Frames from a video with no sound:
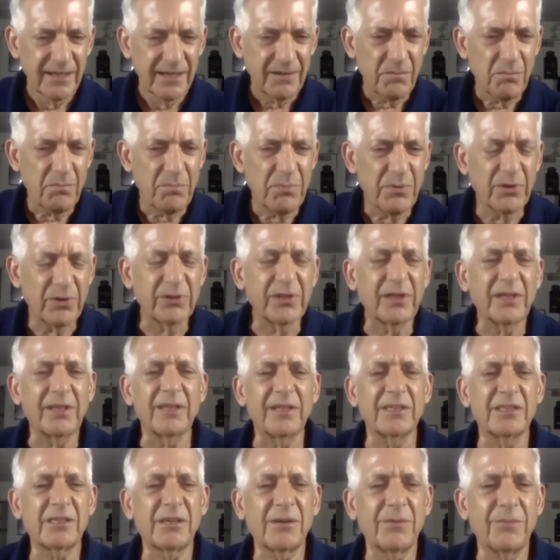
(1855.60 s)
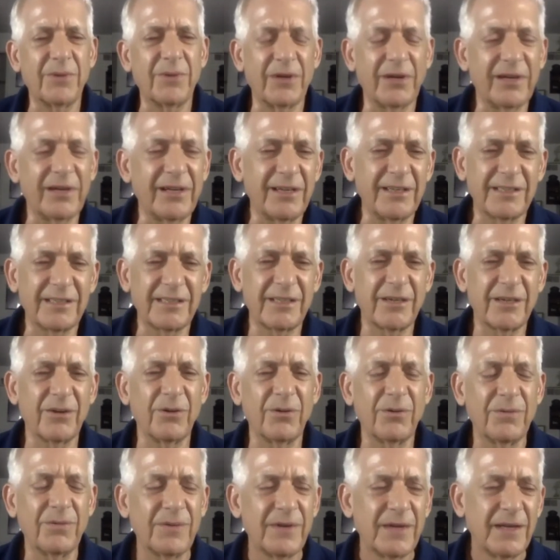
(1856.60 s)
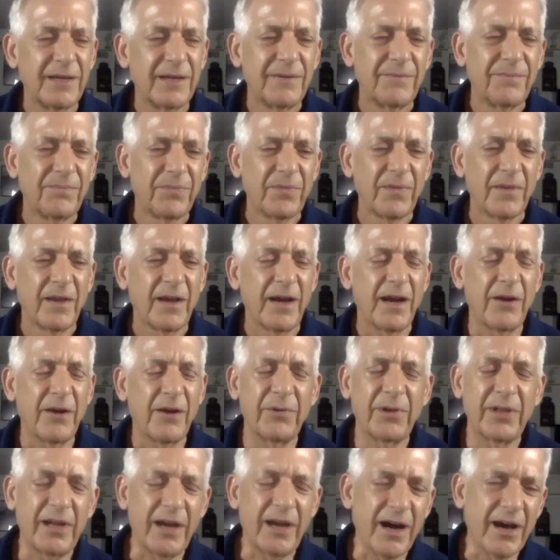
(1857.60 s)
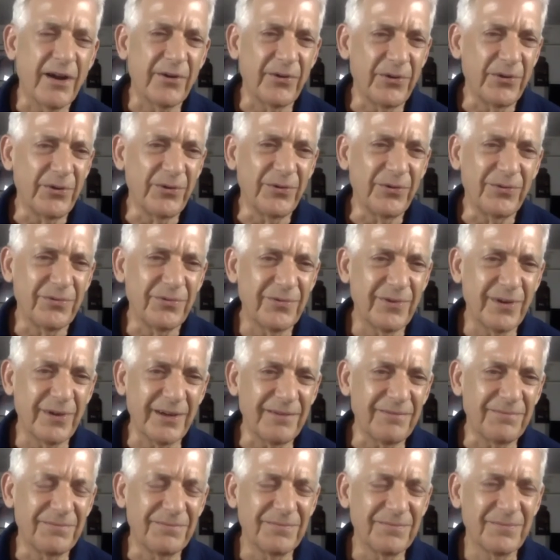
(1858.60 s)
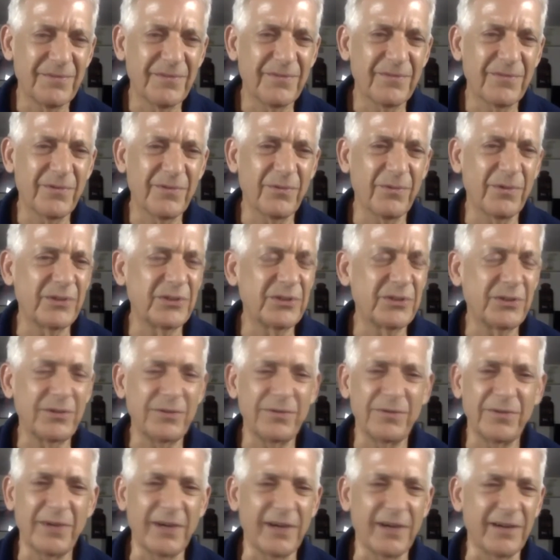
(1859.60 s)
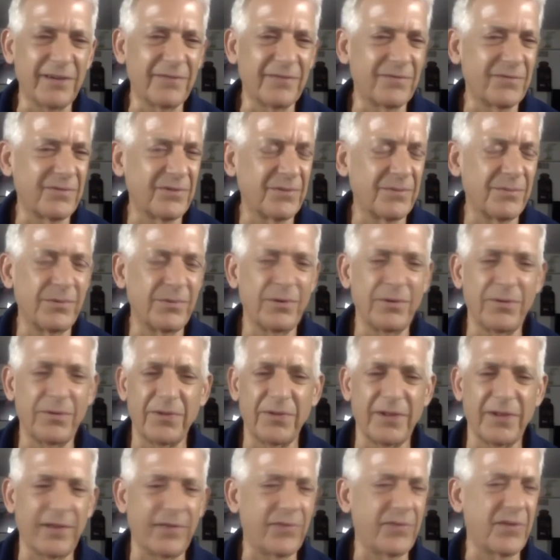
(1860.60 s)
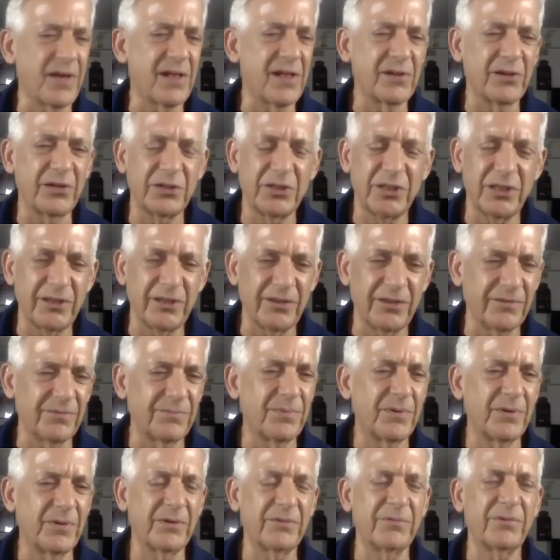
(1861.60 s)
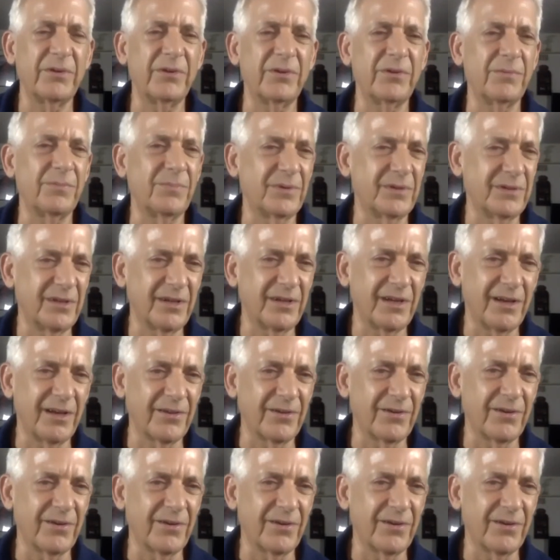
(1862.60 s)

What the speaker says: building this community. So I really honor you, Freddie, for what you've done, for the beautiful anthology of poetry you put together, I